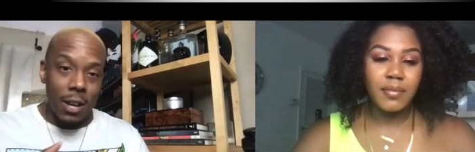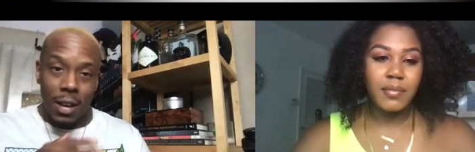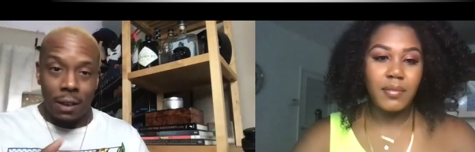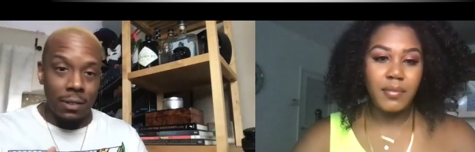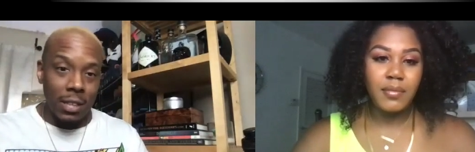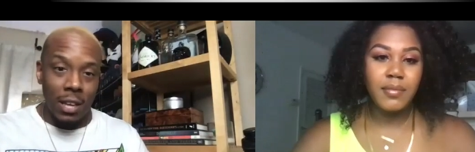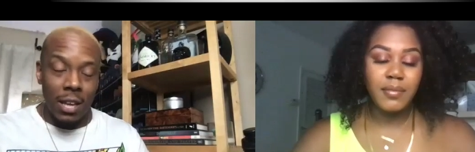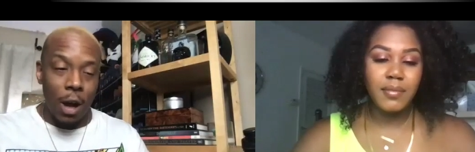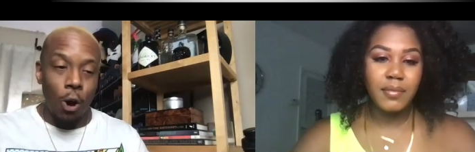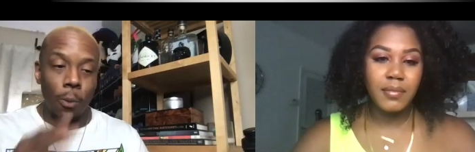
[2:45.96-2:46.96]
Speaker 1: and everything.
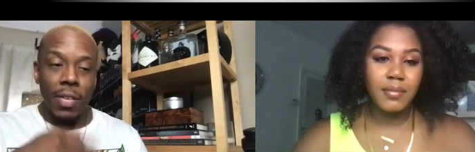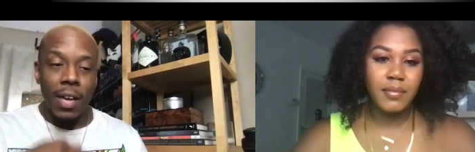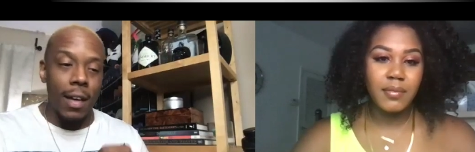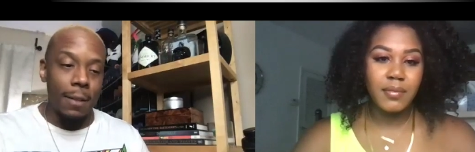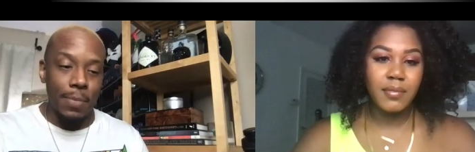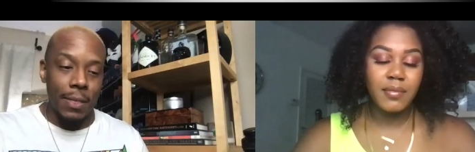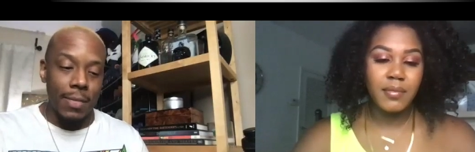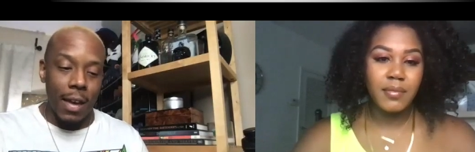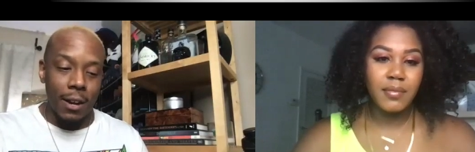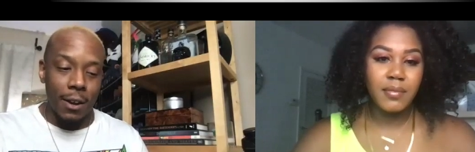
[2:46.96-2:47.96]
I hope that
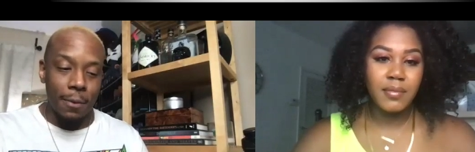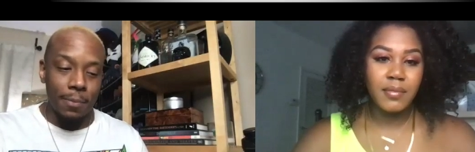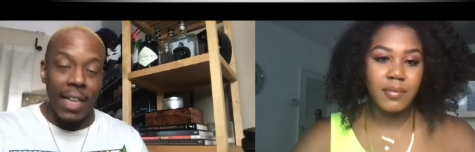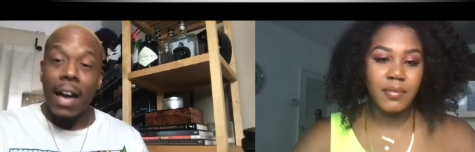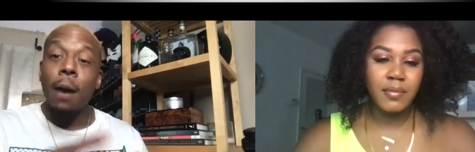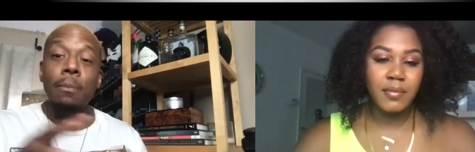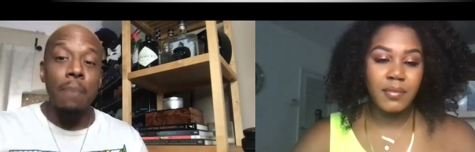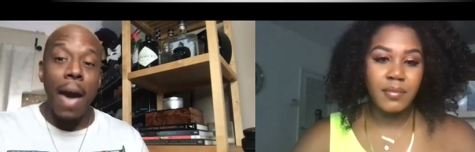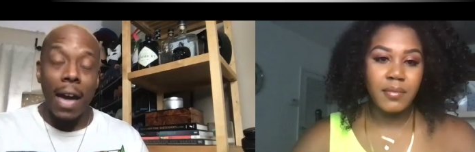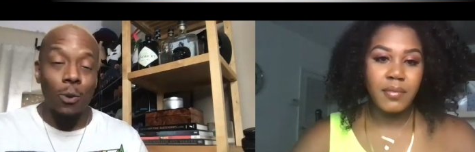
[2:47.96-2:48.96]
that um that comes
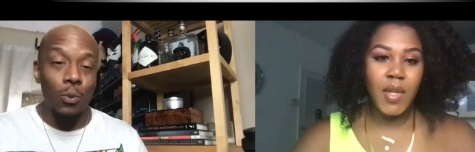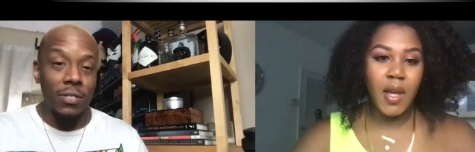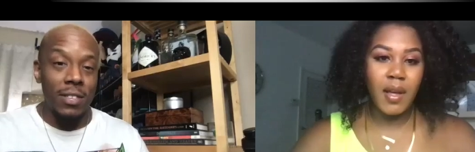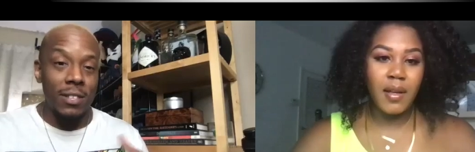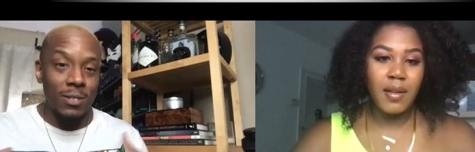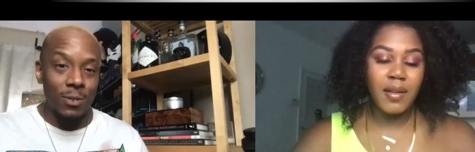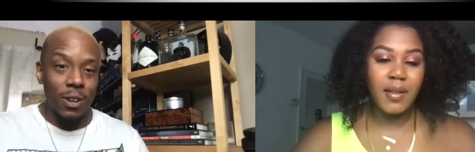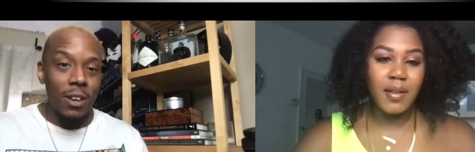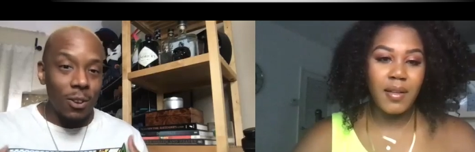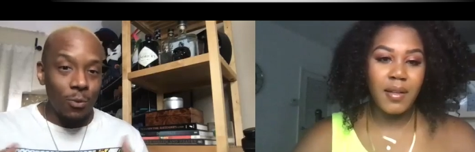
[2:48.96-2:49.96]
back with yeah. this
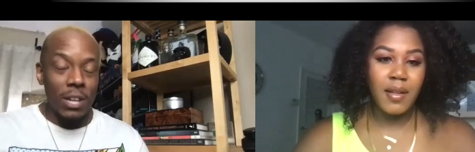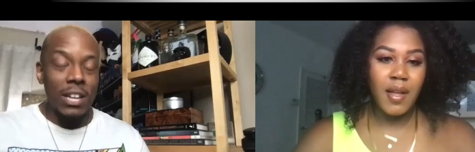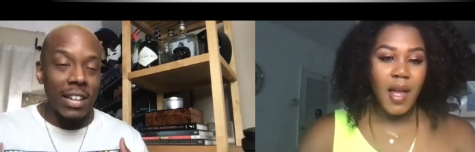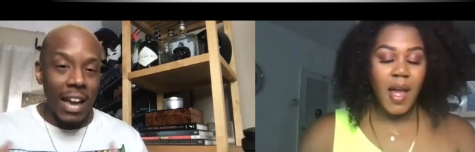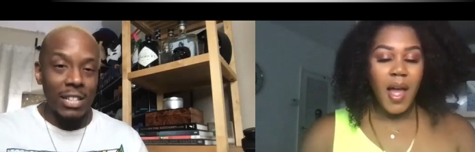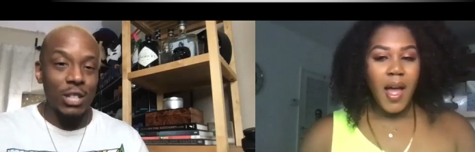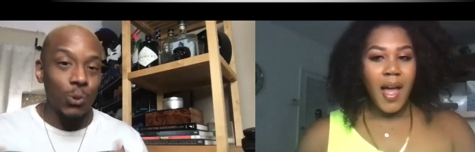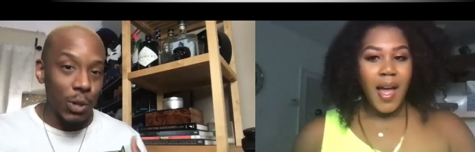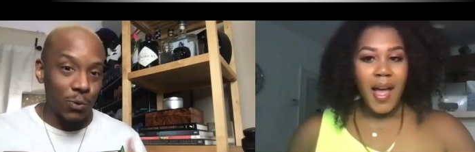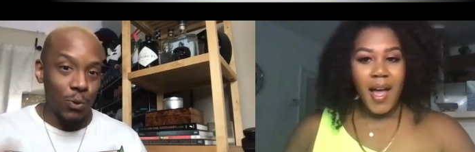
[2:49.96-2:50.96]
reconnection to
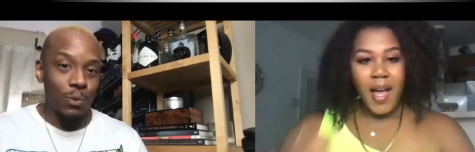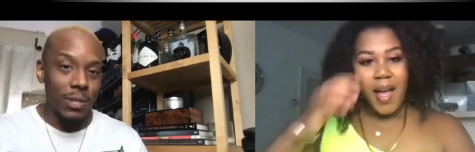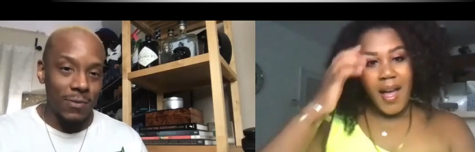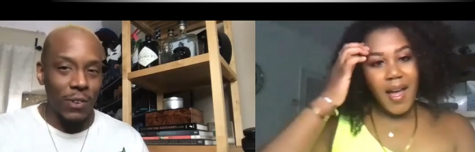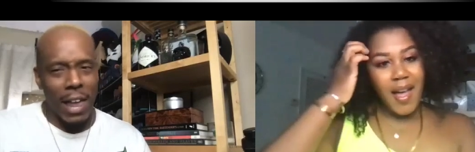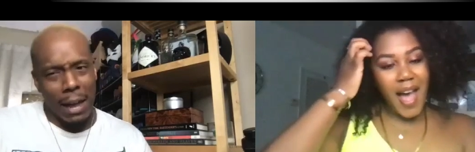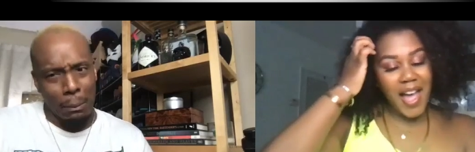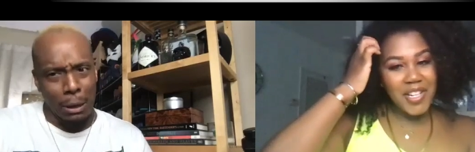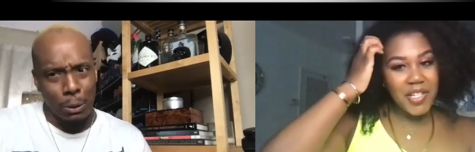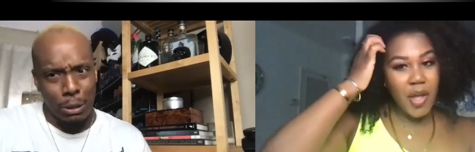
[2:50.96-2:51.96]
his roots for like. I
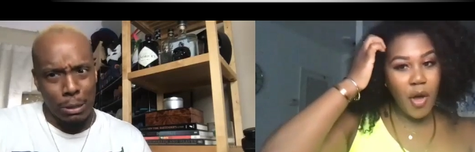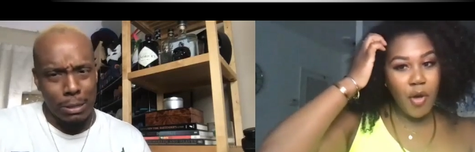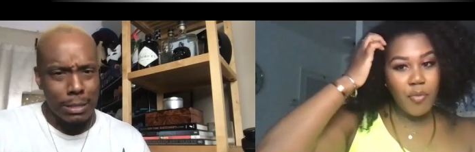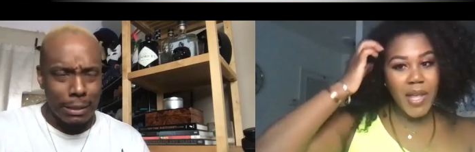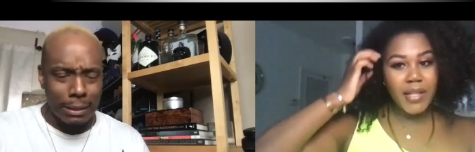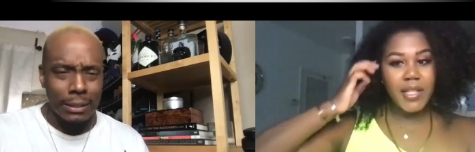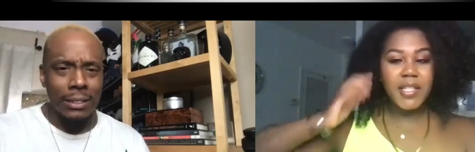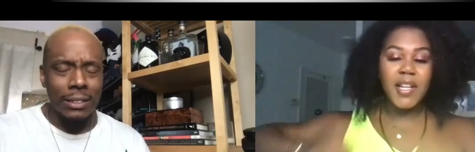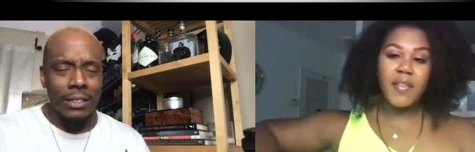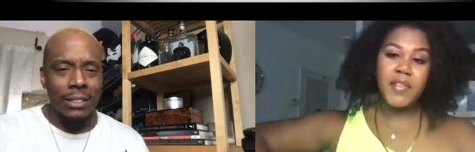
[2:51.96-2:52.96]
just
Speaker 2: hope that the
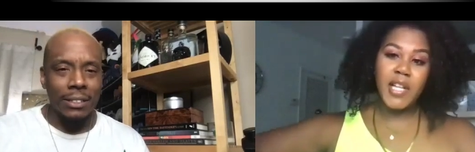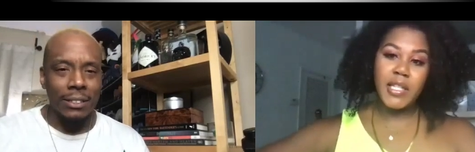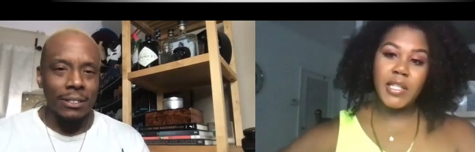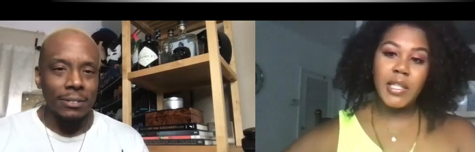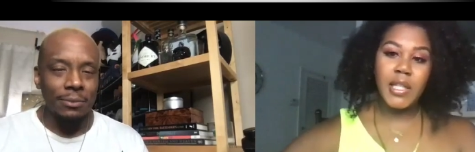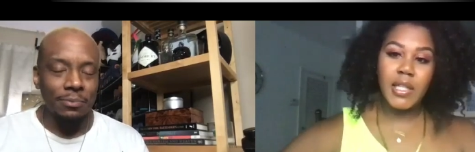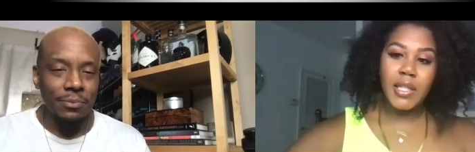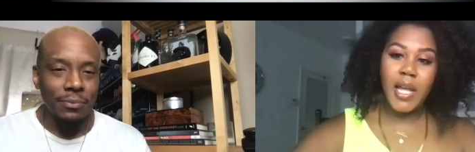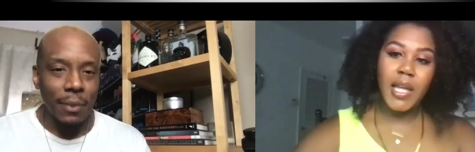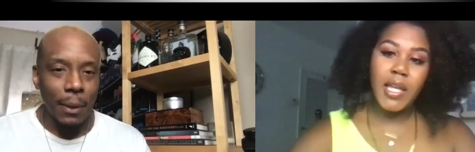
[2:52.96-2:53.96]
stuff doesn't look
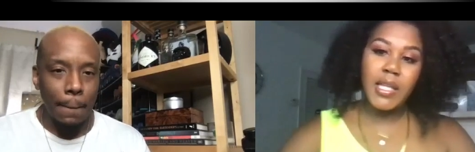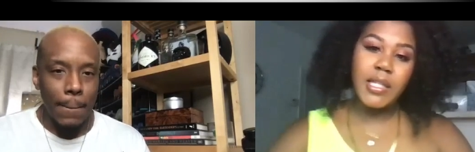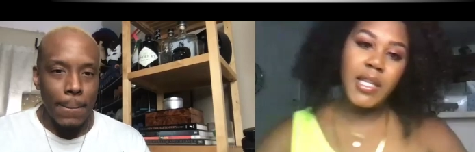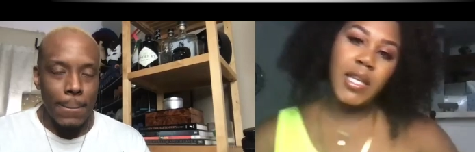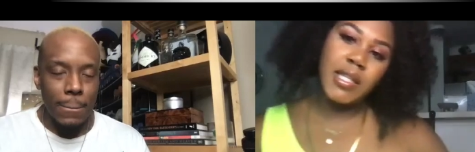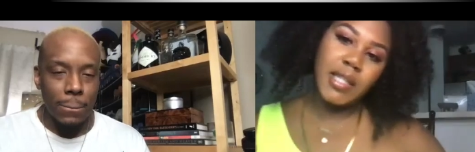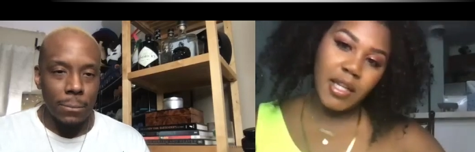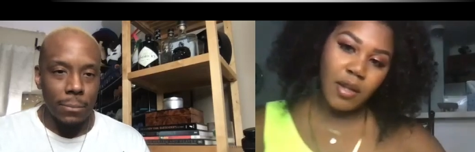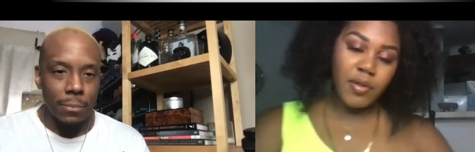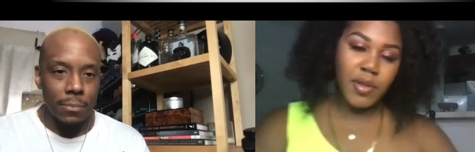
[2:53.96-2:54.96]
like his Yeezy
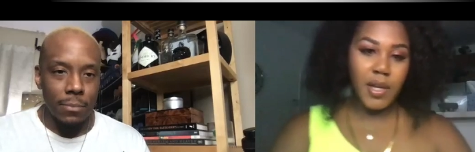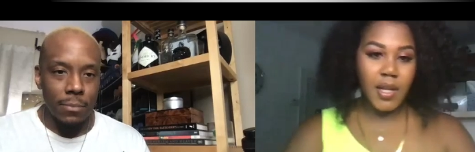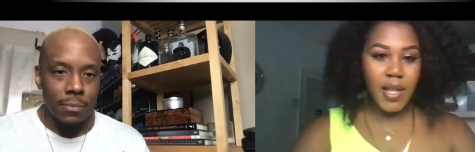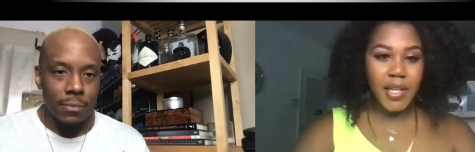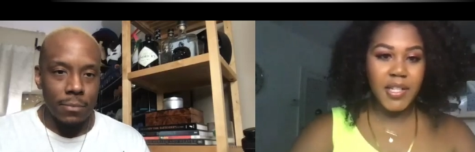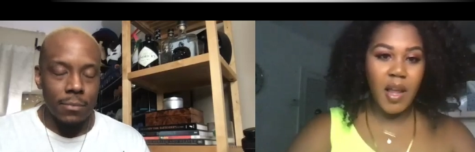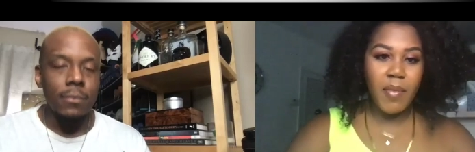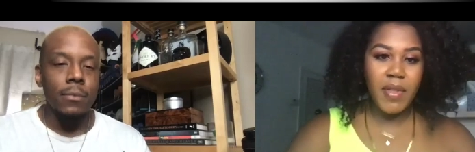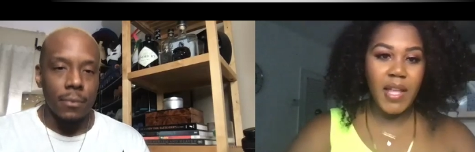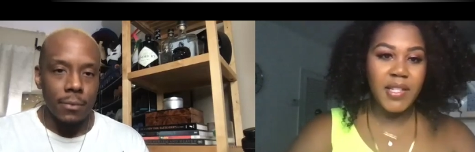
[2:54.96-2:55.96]
clothing collection. I
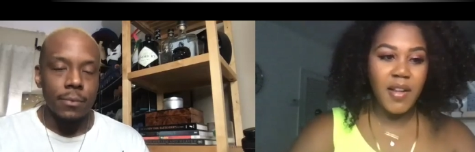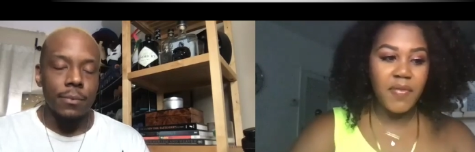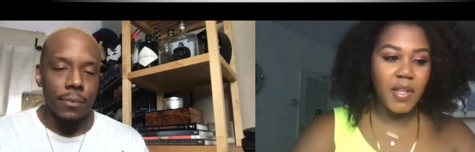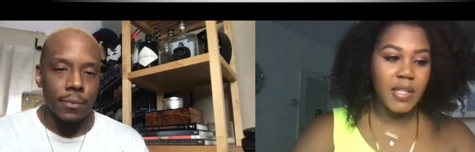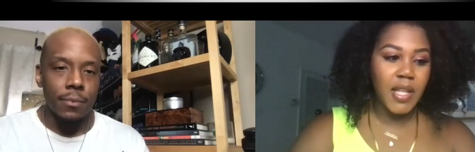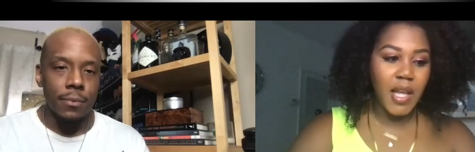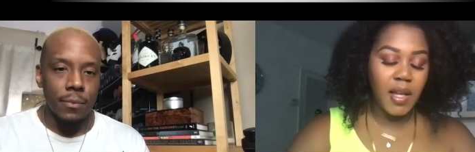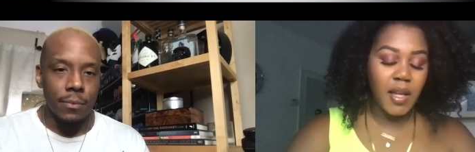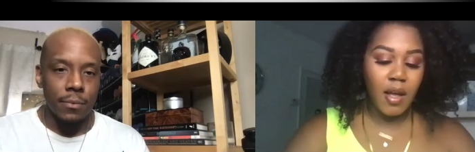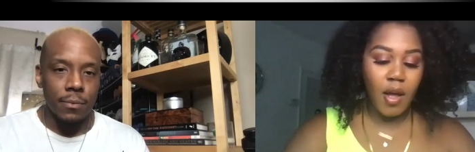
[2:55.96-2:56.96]
mean that stuff looks
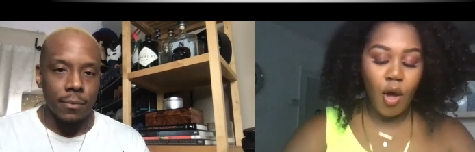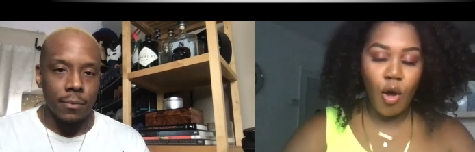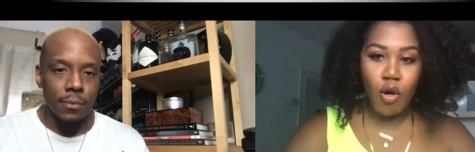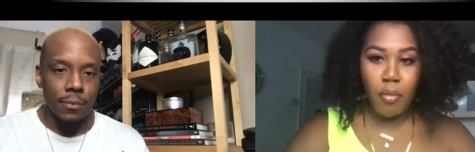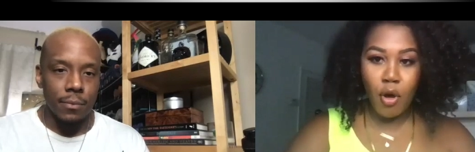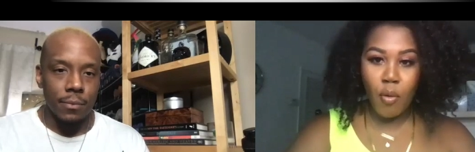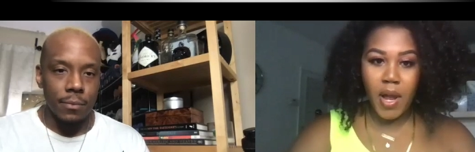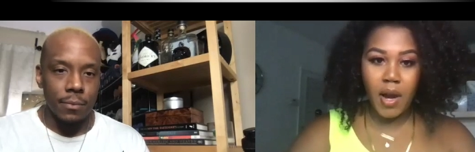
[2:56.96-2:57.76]
like hobo wear.